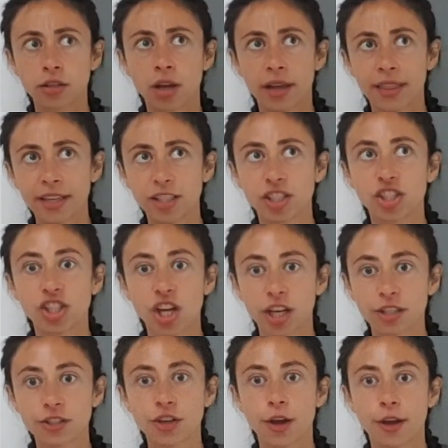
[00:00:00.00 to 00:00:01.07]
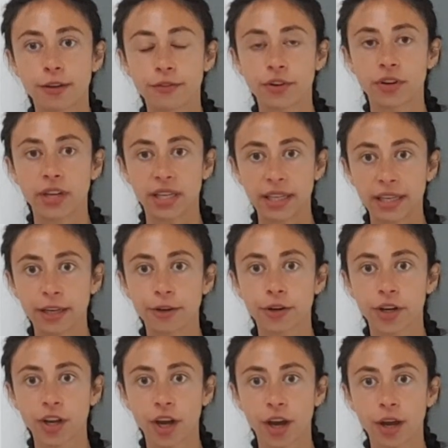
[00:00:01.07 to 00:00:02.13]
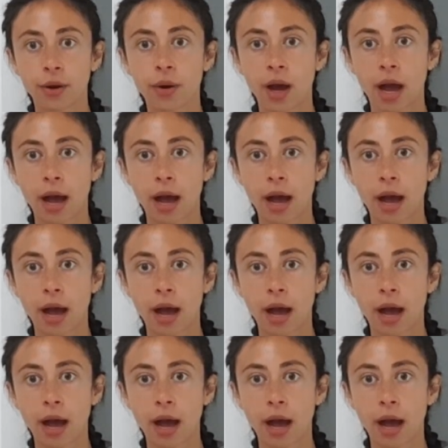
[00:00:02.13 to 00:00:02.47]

I think just over a year ago,